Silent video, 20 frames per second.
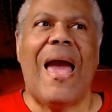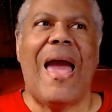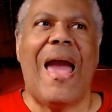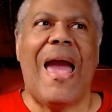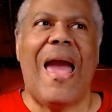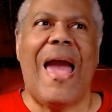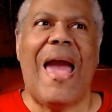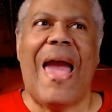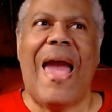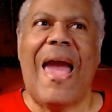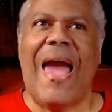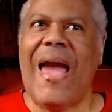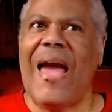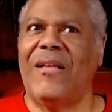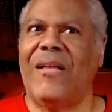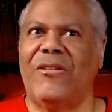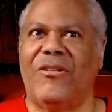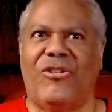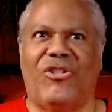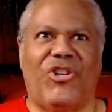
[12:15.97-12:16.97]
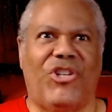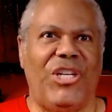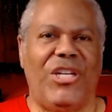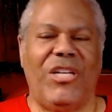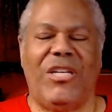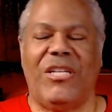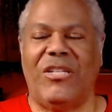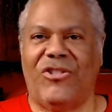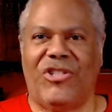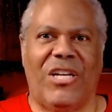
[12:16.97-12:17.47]
and she
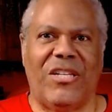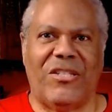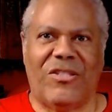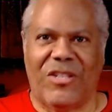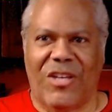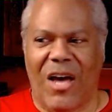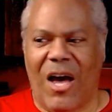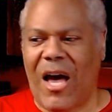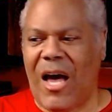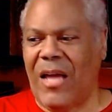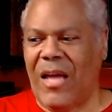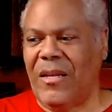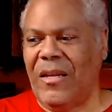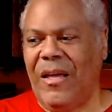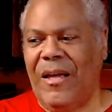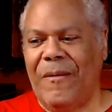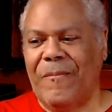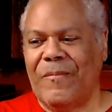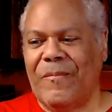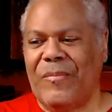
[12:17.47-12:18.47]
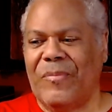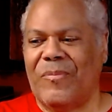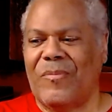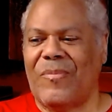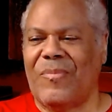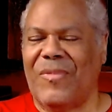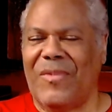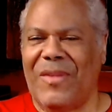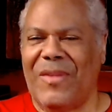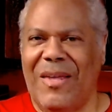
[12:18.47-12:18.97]
has just gone,
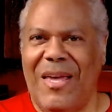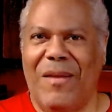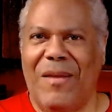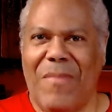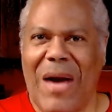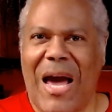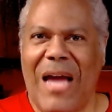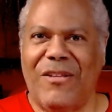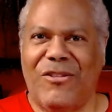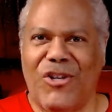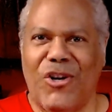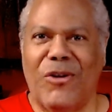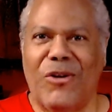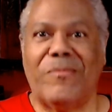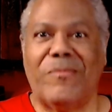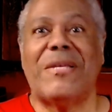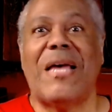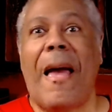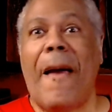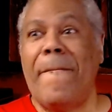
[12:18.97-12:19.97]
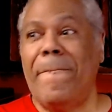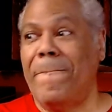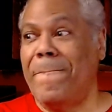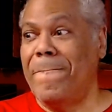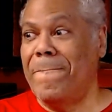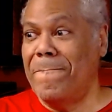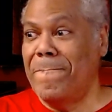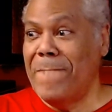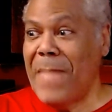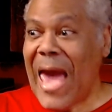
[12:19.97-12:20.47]
in my terms,
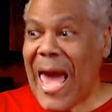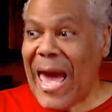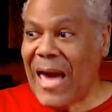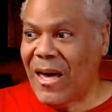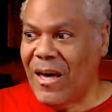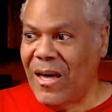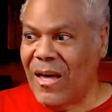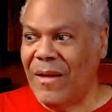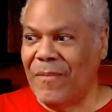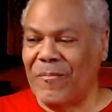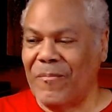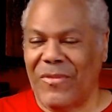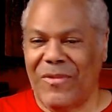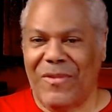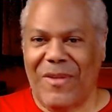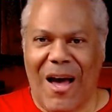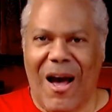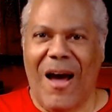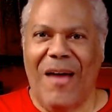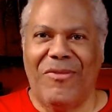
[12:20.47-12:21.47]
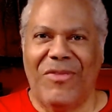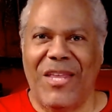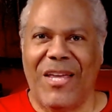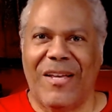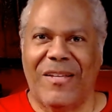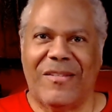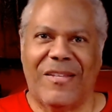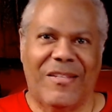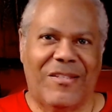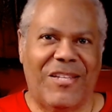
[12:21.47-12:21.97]
MAGA on
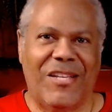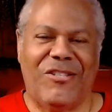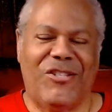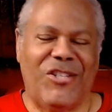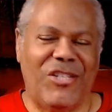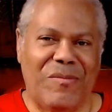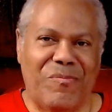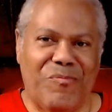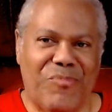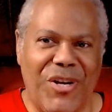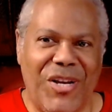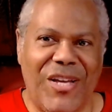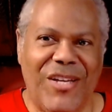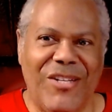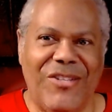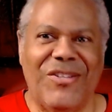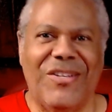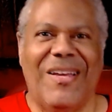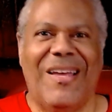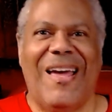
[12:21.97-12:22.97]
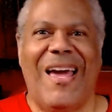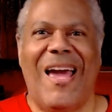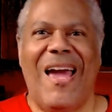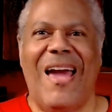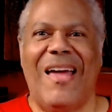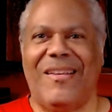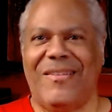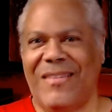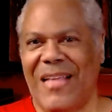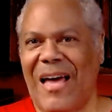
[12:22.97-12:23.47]
this. And since she's British, and
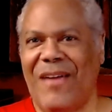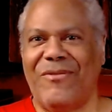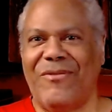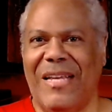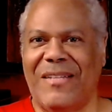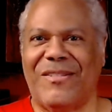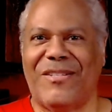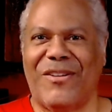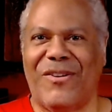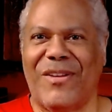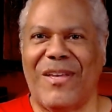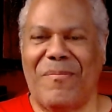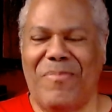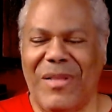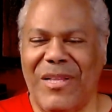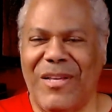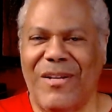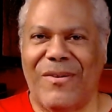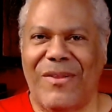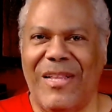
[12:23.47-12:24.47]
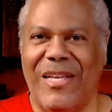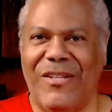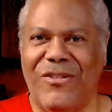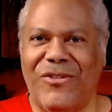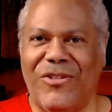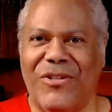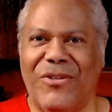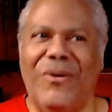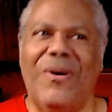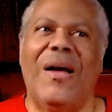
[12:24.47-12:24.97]
it's not necessarily a political
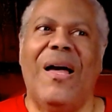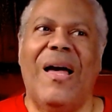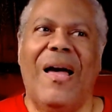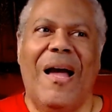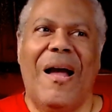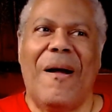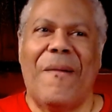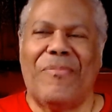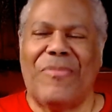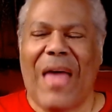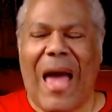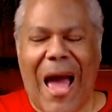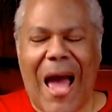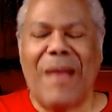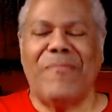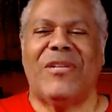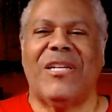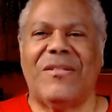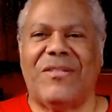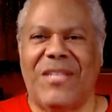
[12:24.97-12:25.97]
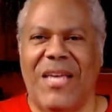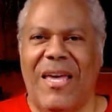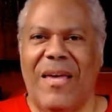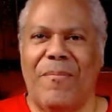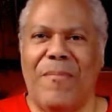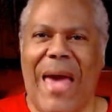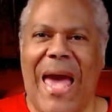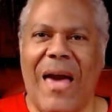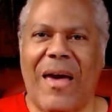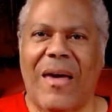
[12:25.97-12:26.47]
issue, I'm just saying
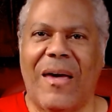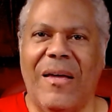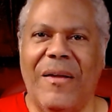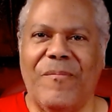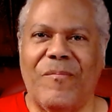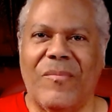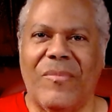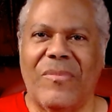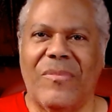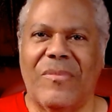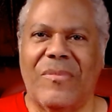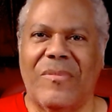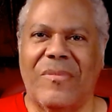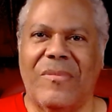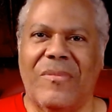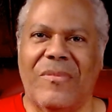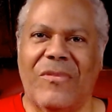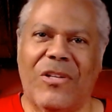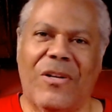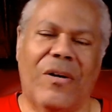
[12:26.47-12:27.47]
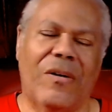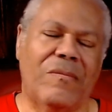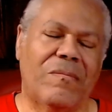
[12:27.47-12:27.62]
MAGA, you know,